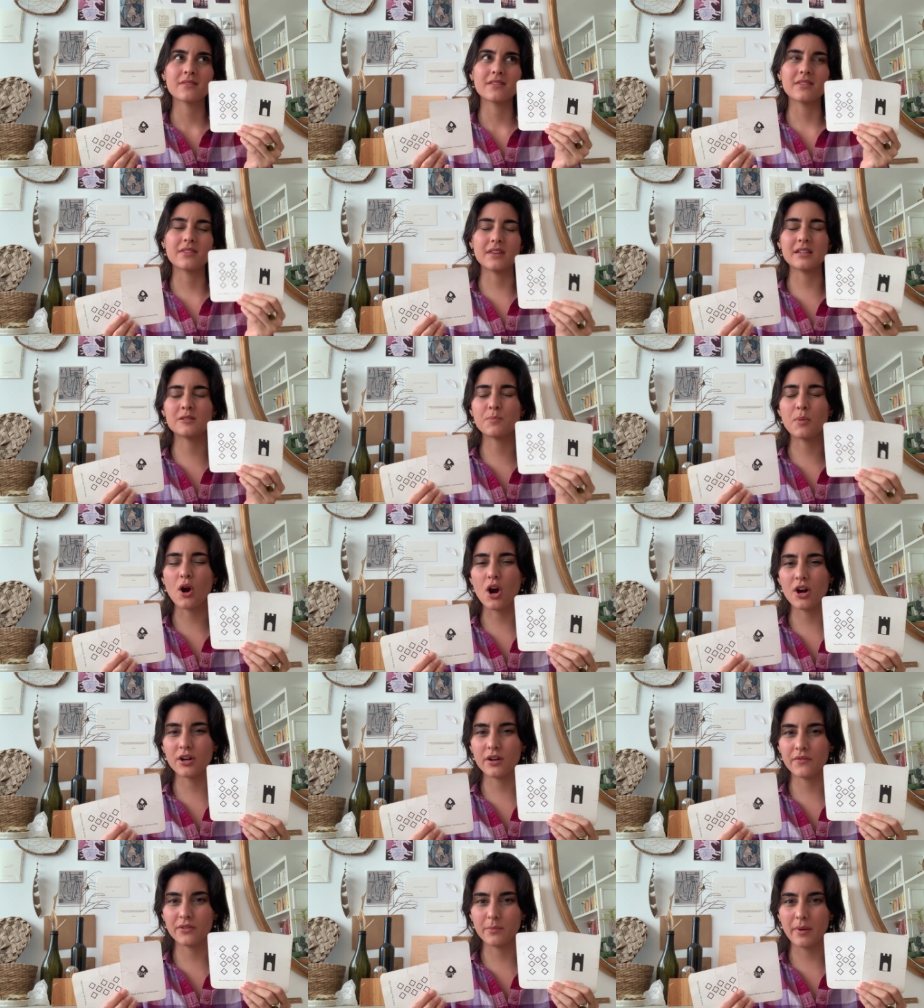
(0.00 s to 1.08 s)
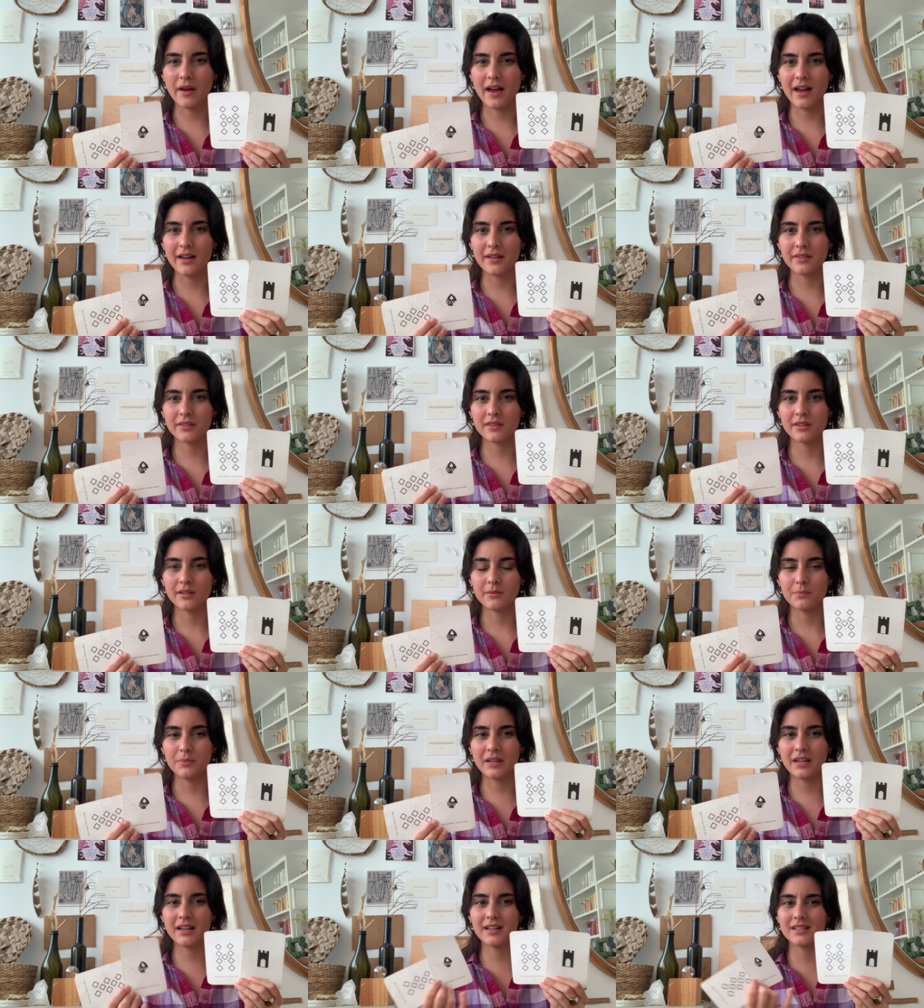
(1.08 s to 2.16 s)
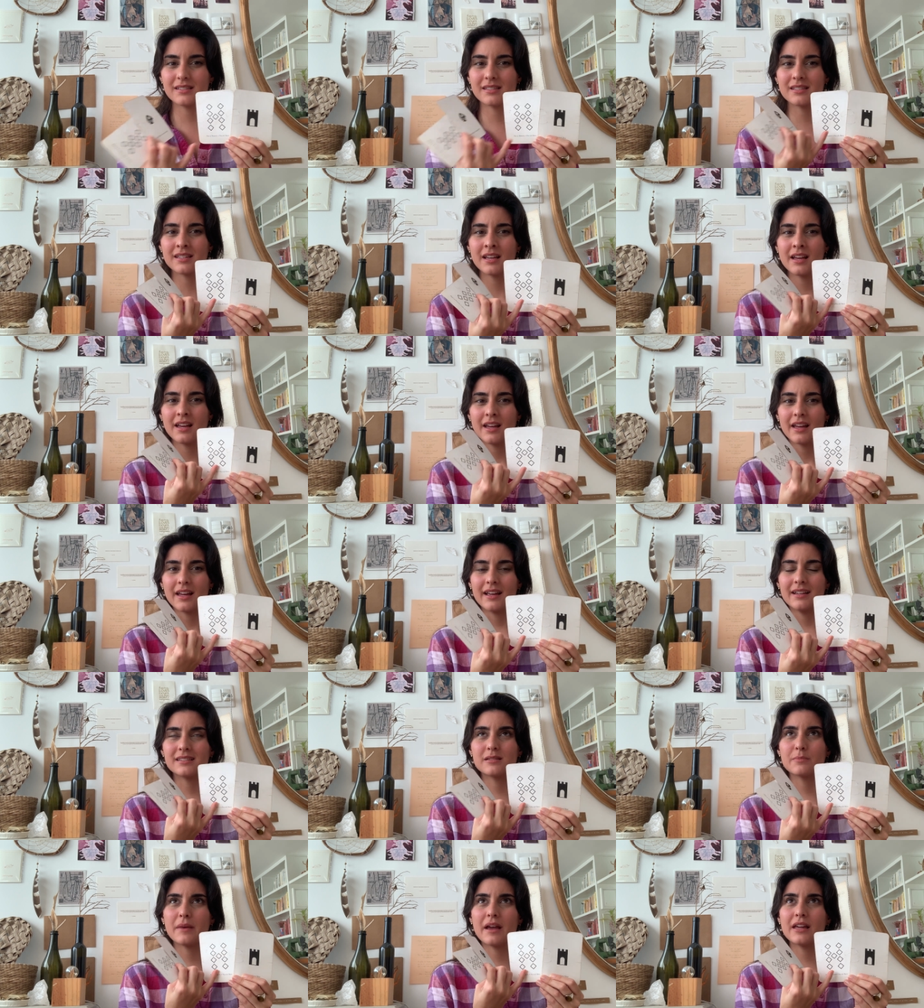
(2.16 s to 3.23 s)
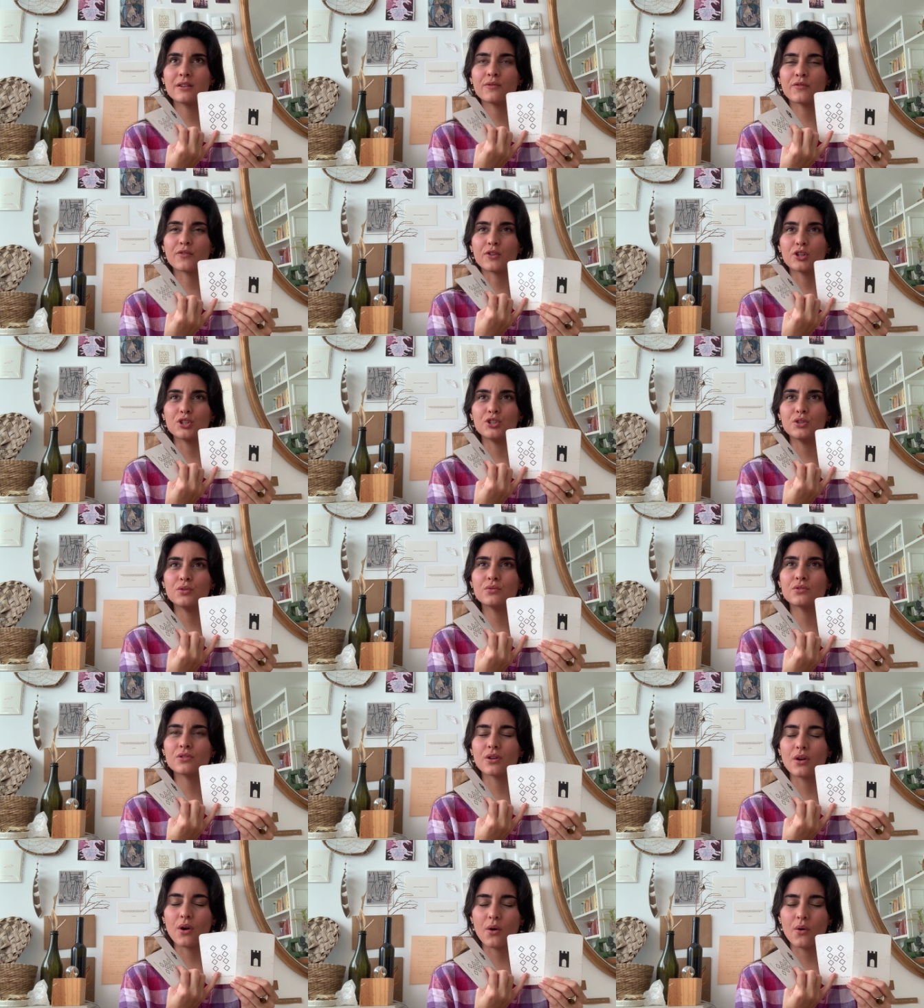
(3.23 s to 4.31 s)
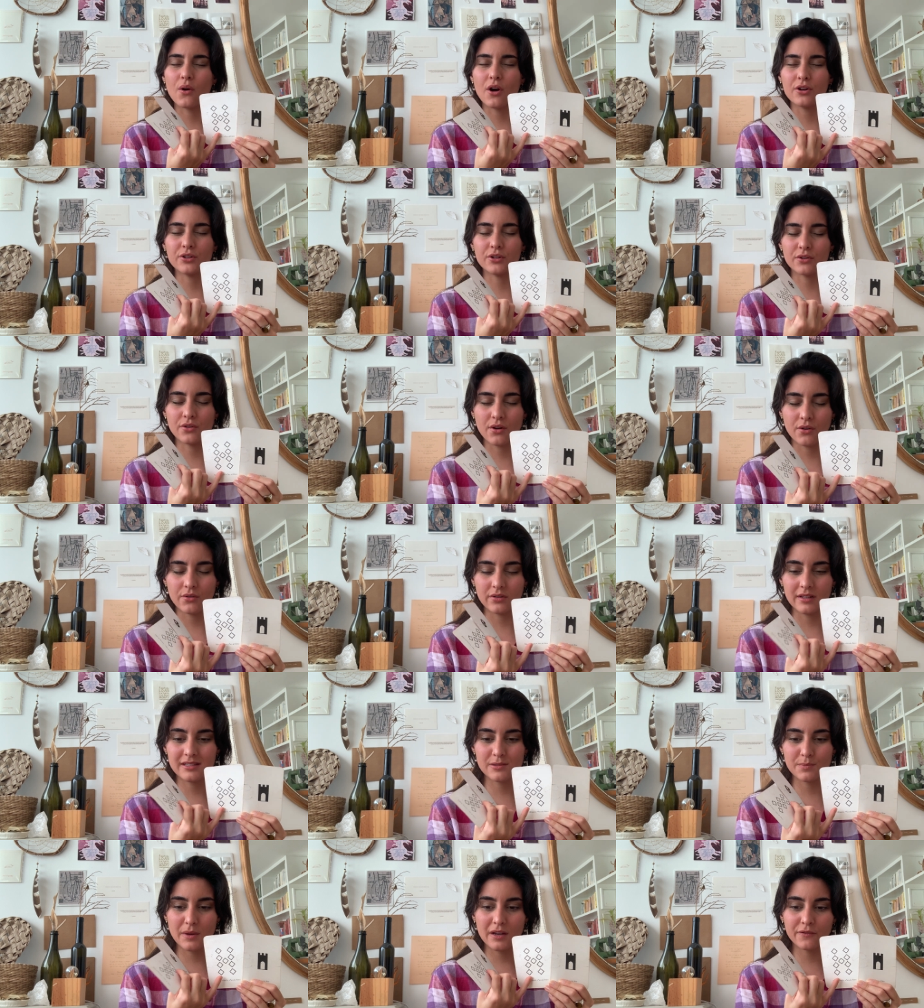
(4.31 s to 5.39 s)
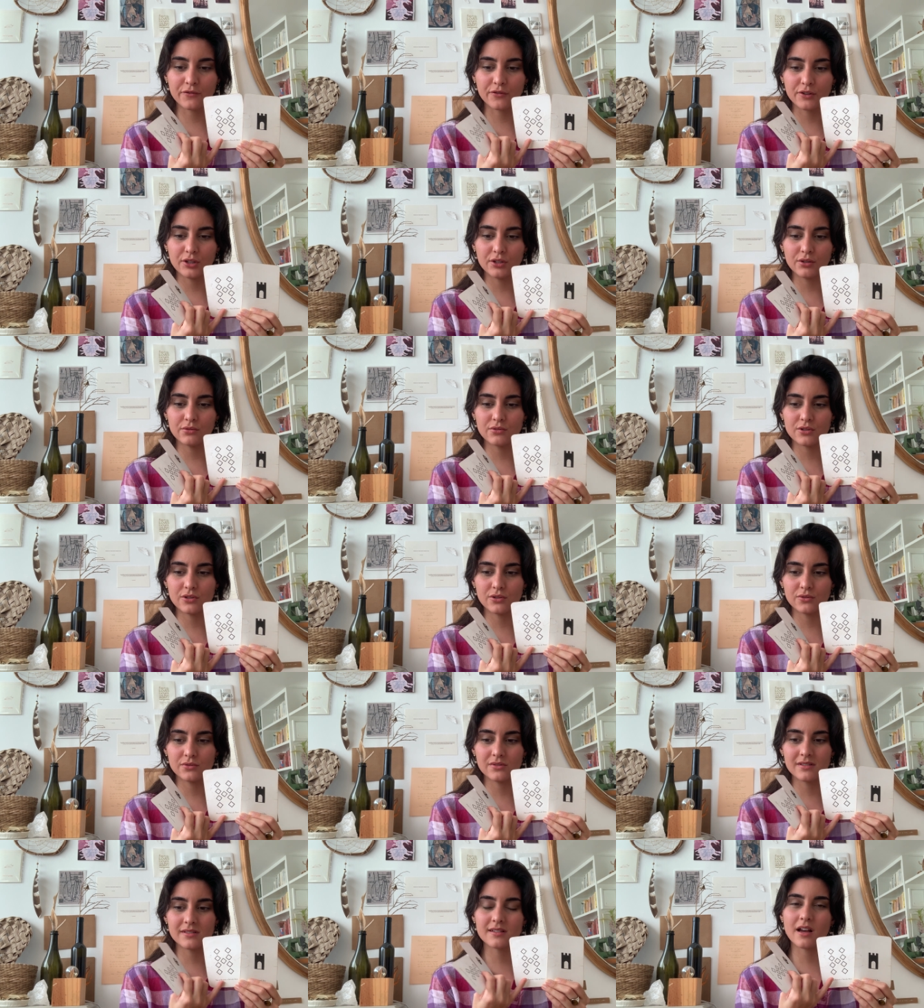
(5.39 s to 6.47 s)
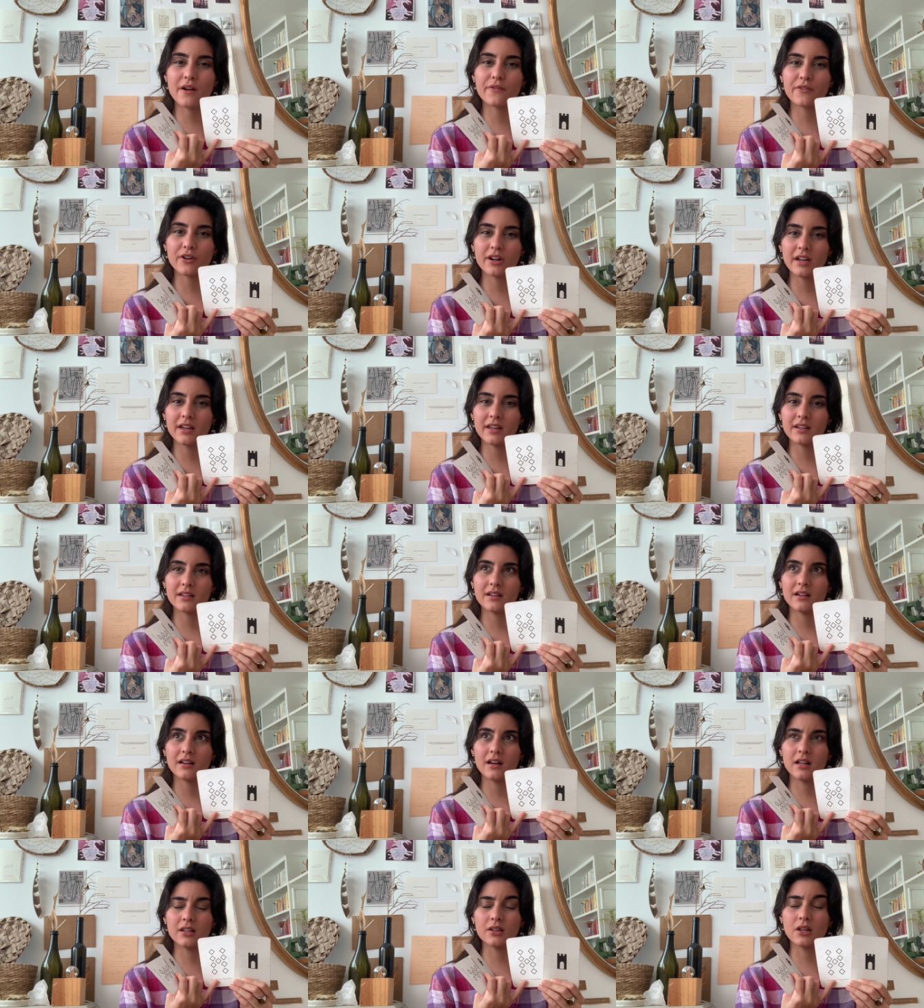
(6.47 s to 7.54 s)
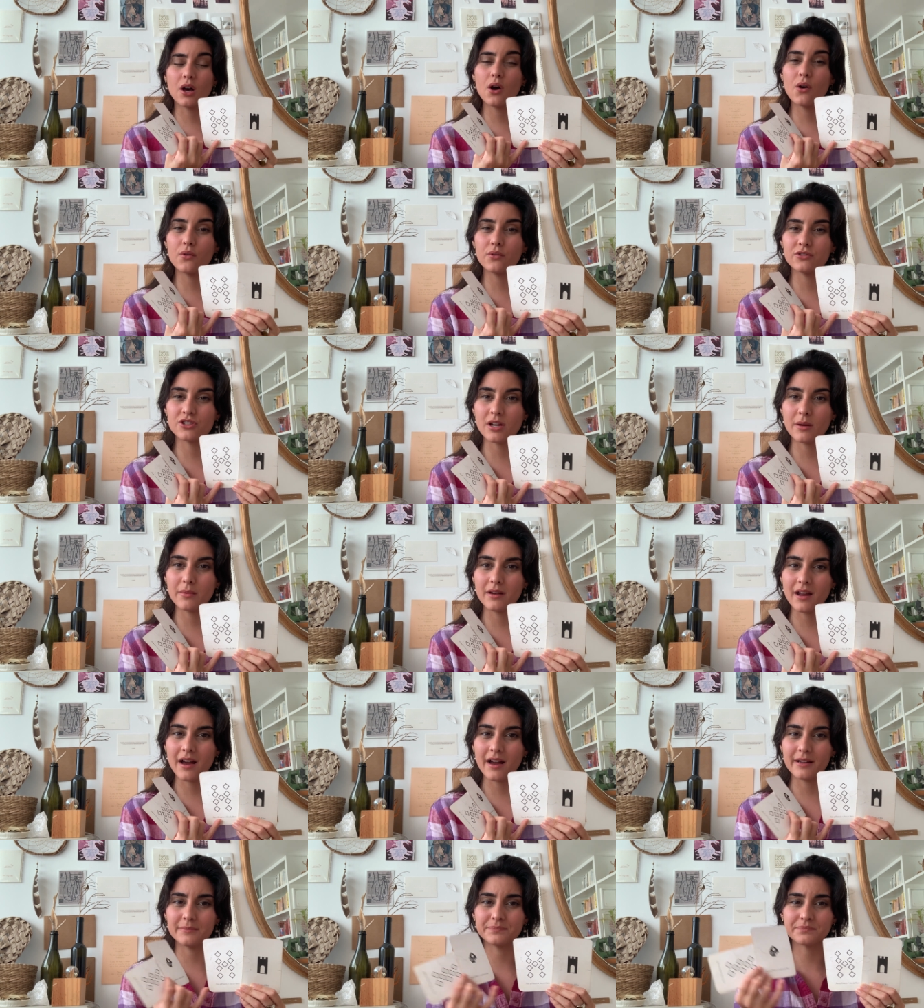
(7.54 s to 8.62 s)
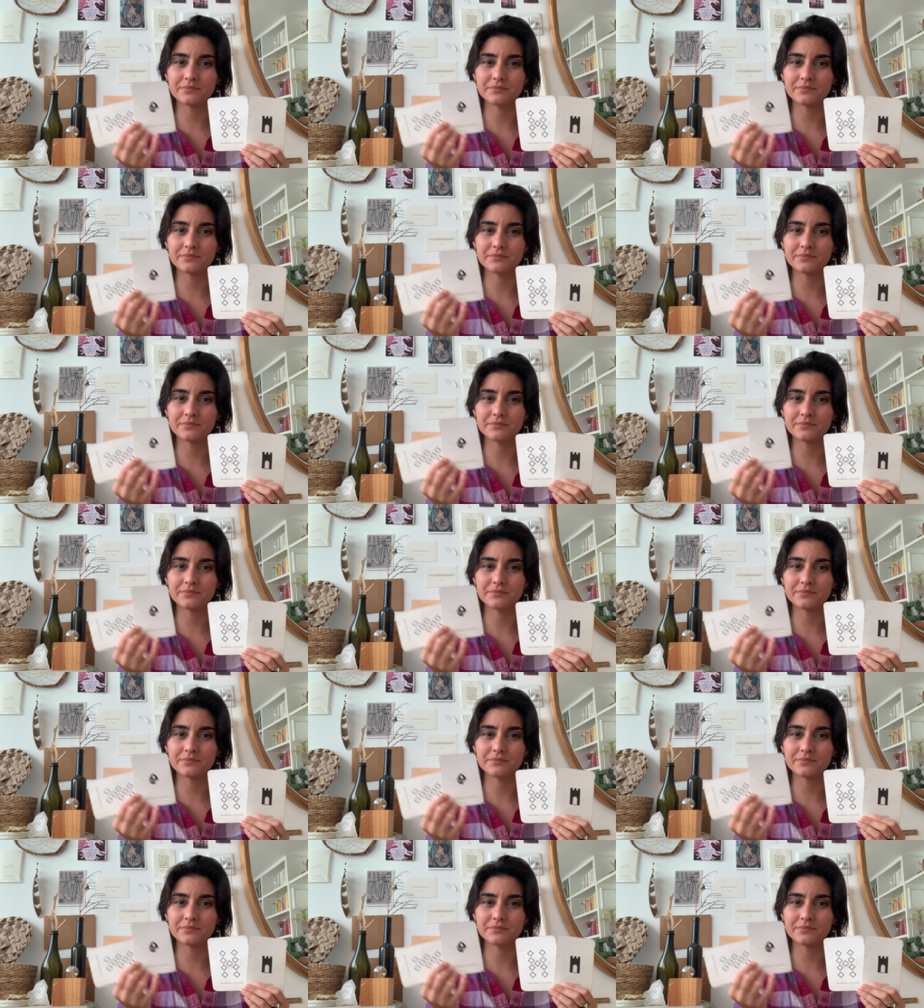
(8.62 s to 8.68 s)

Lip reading: this part of the path, because it's meant for you to go on your own. It's meant for you to discover it alone, Gemini.